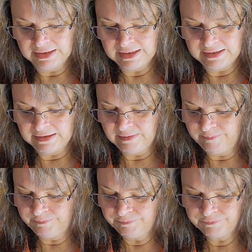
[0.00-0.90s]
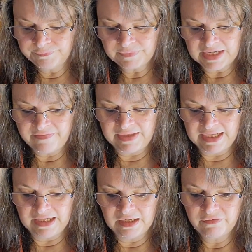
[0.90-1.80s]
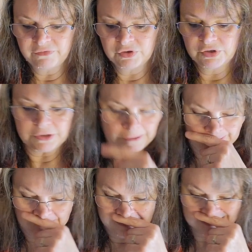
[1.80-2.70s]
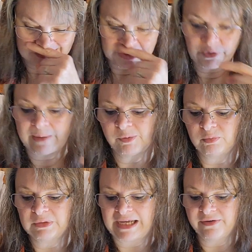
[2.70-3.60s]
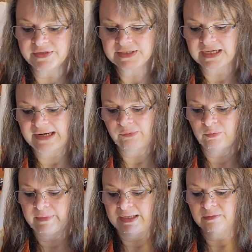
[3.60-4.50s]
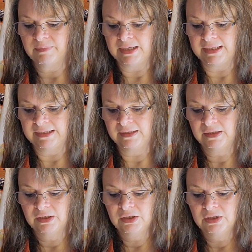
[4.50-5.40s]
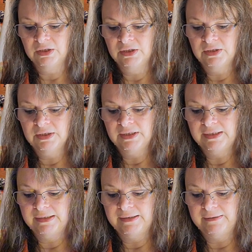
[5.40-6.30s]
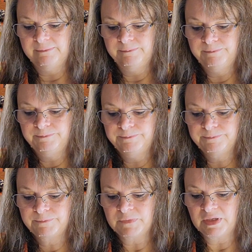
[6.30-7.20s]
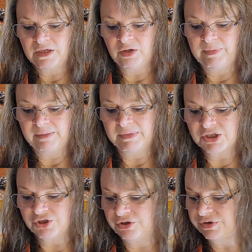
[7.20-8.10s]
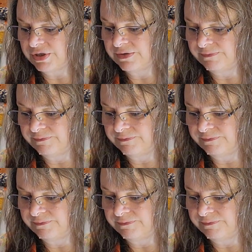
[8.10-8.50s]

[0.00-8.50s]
And then for Sew April blouse, I will make my I'll make my shirt.